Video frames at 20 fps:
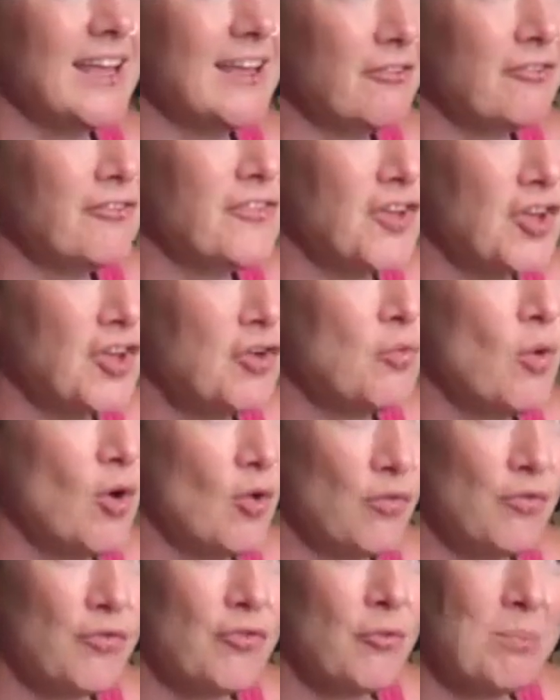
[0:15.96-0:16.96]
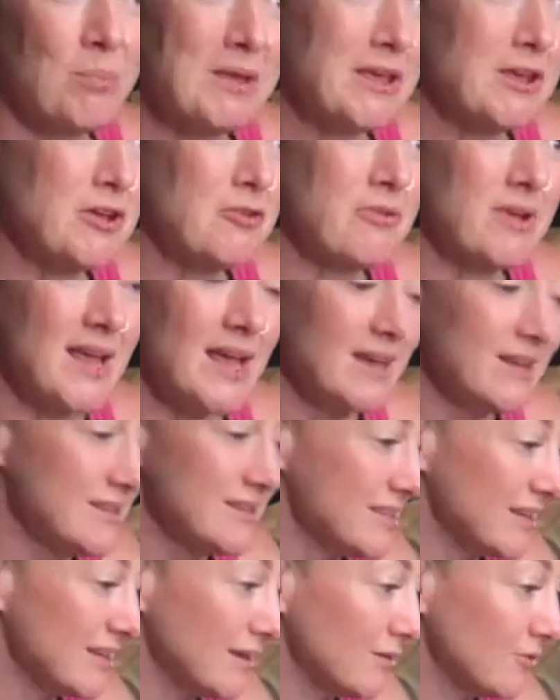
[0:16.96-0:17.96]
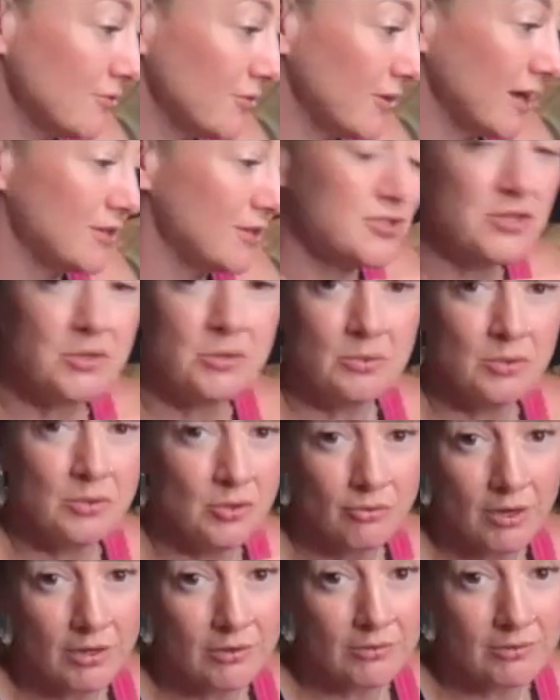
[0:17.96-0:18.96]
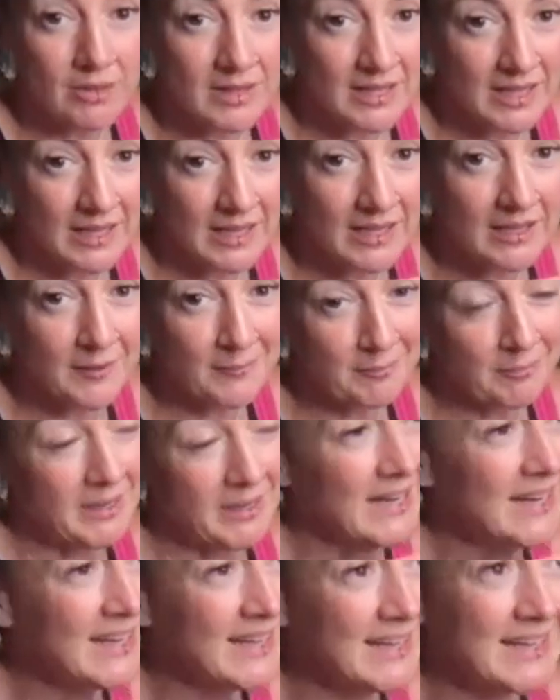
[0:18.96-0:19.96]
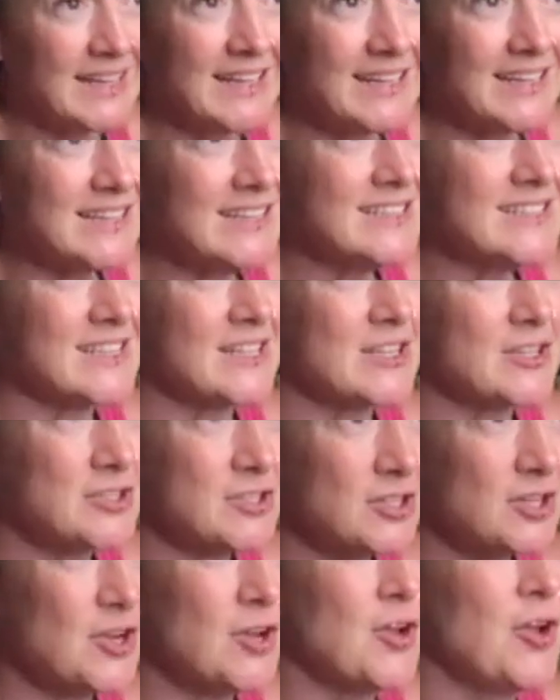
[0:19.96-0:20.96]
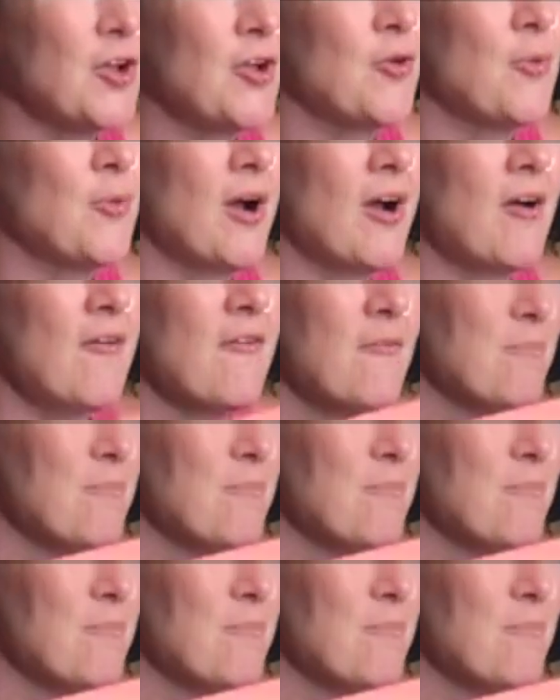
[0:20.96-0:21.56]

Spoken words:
If you want to be creative and do your own thing, please do